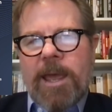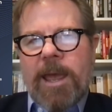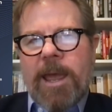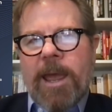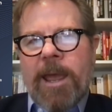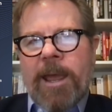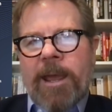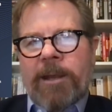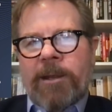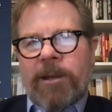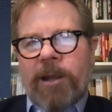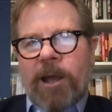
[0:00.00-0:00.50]

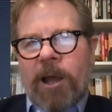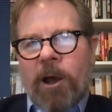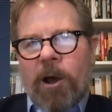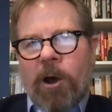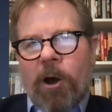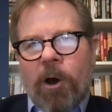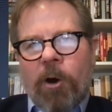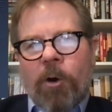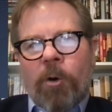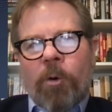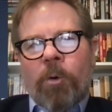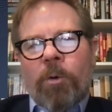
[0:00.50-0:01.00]
and a
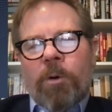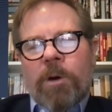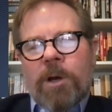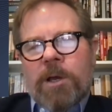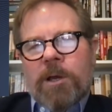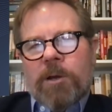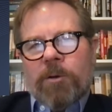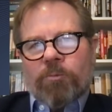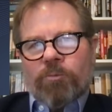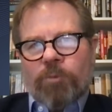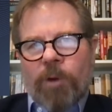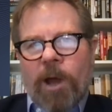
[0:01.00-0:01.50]
whole
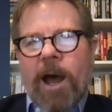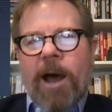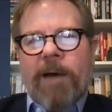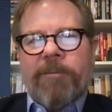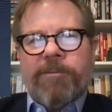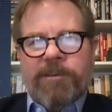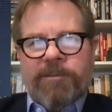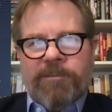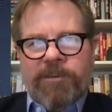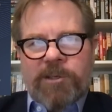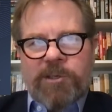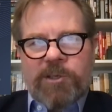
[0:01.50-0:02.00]

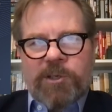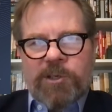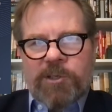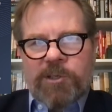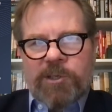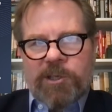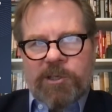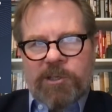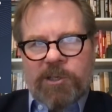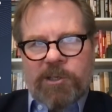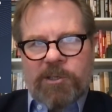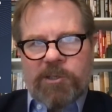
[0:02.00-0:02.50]
raft of issues
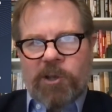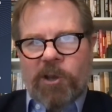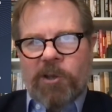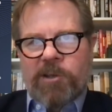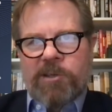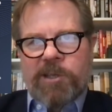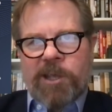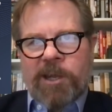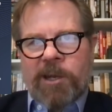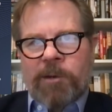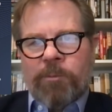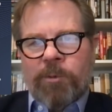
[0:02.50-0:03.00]
just
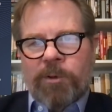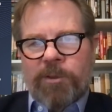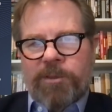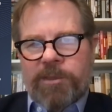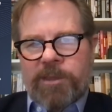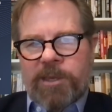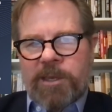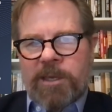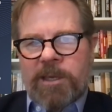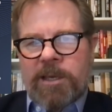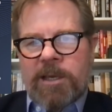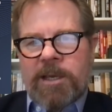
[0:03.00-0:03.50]
associated with
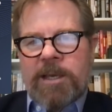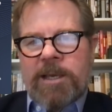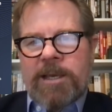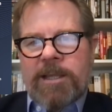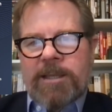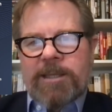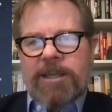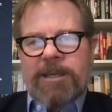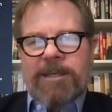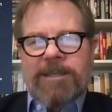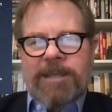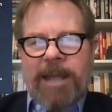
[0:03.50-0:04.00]
the
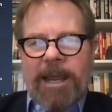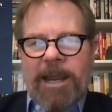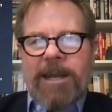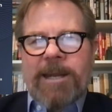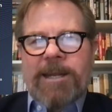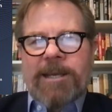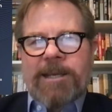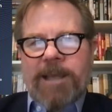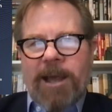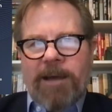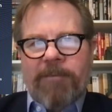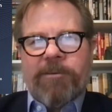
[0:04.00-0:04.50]

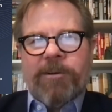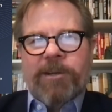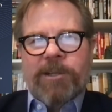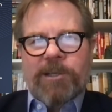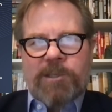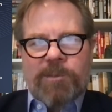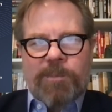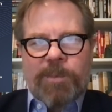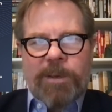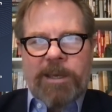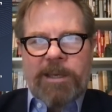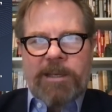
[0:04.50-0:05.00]
data
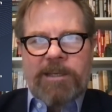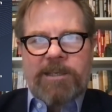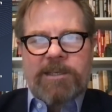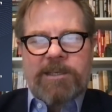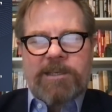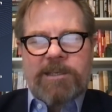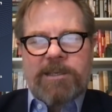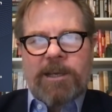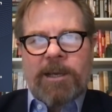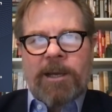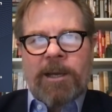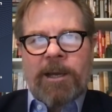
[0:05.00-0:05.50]
governance
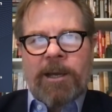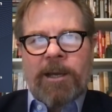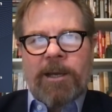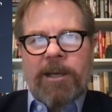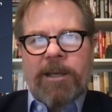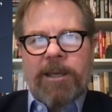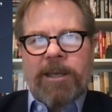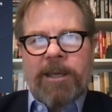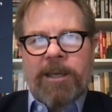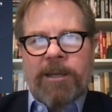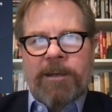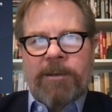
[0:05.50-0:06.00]
piece
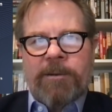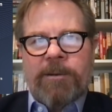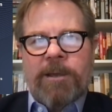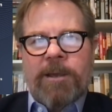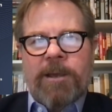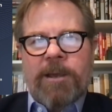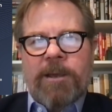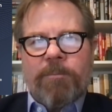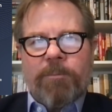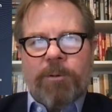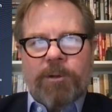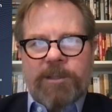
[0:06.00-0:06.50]
in
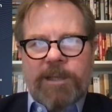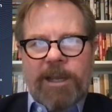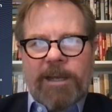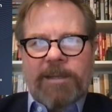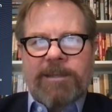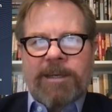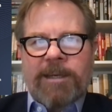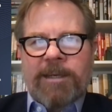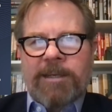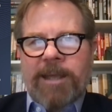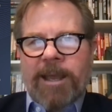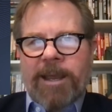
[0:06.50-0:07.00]

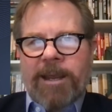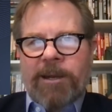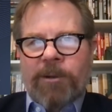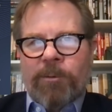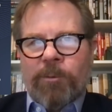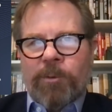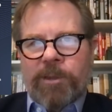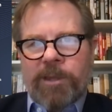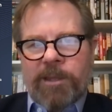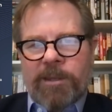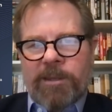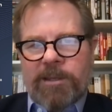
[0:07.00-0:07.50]
protecting data
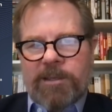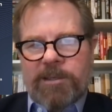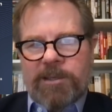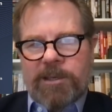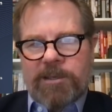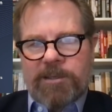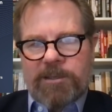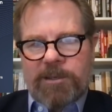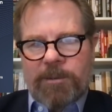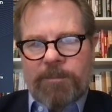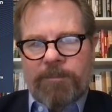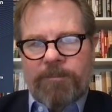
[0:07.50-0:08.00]
within the
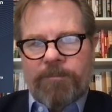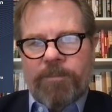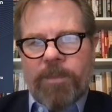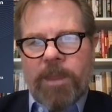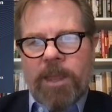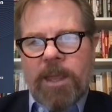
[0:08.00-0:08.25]
system.